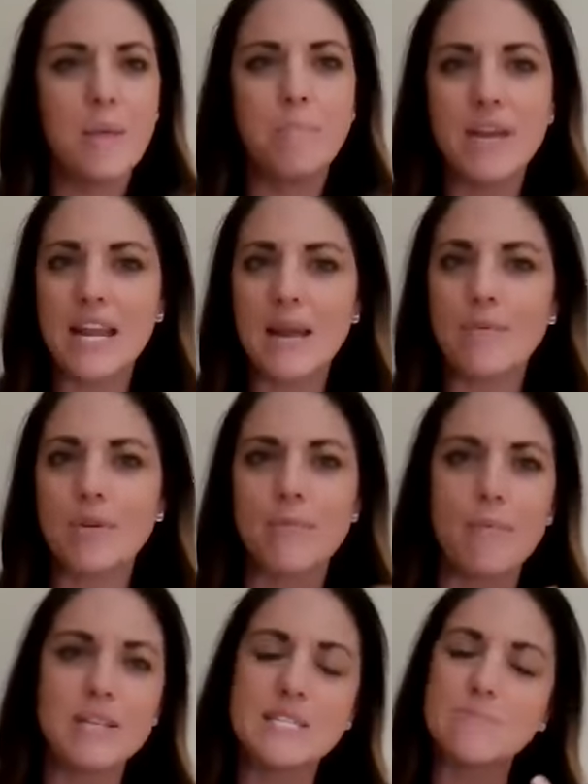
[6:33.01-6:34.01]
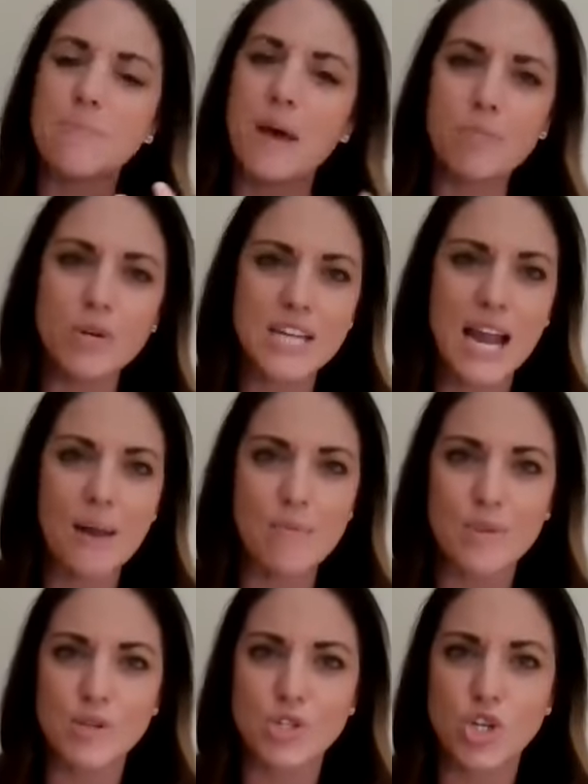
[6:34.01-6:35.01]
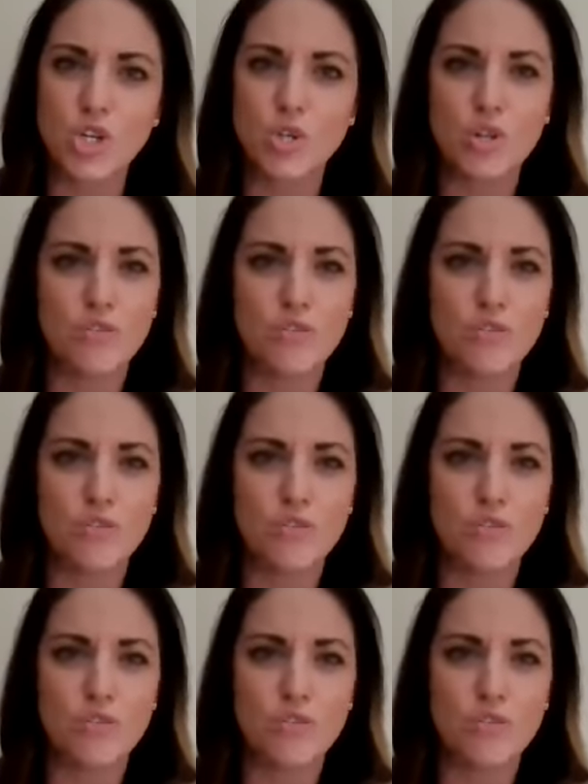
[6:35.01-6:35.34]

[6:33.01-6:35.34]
being able to maybe spend more time with their children,